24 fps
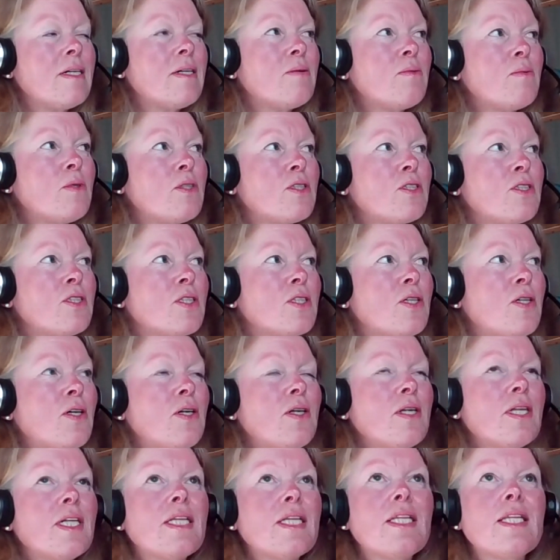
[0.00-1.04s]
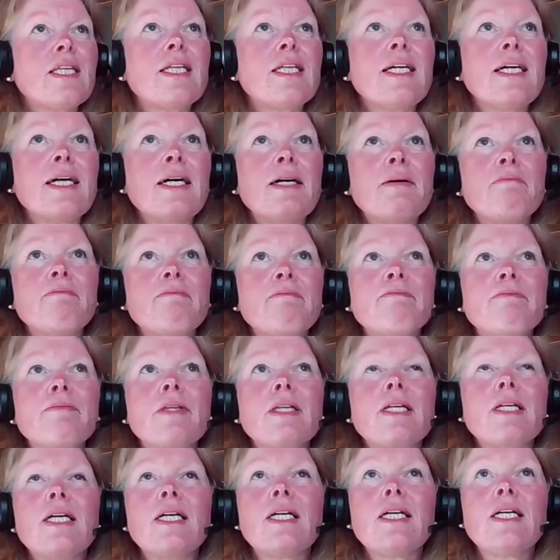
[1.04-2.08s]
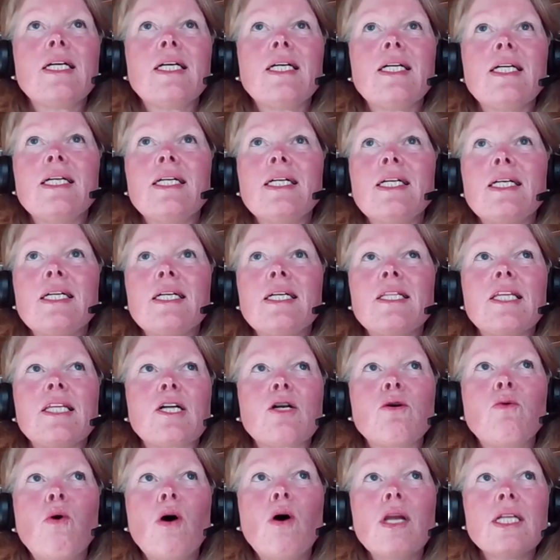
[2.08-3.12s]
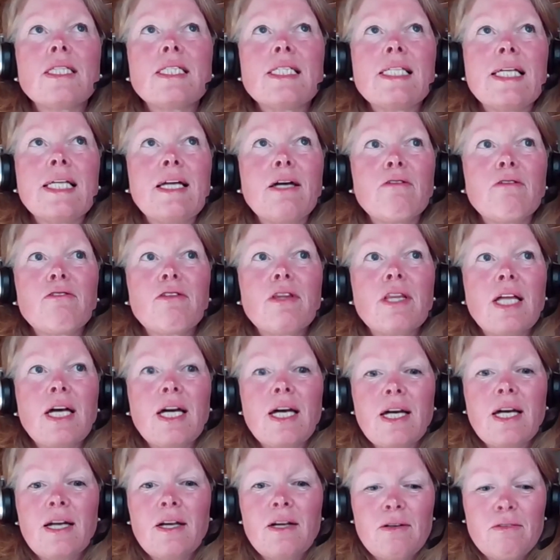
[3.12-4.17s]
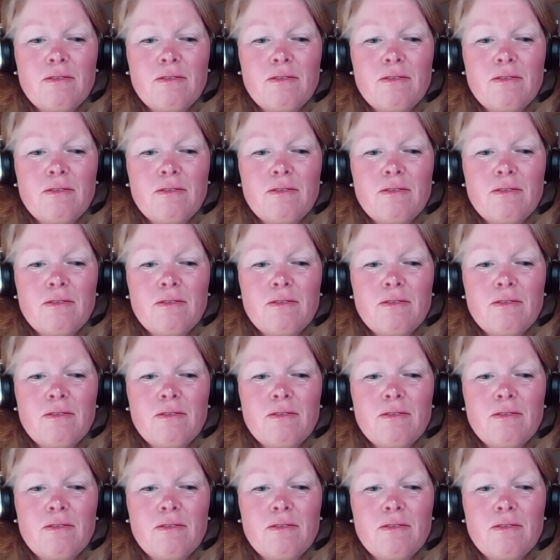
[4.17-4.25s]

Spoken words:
what do you call it, the quality of the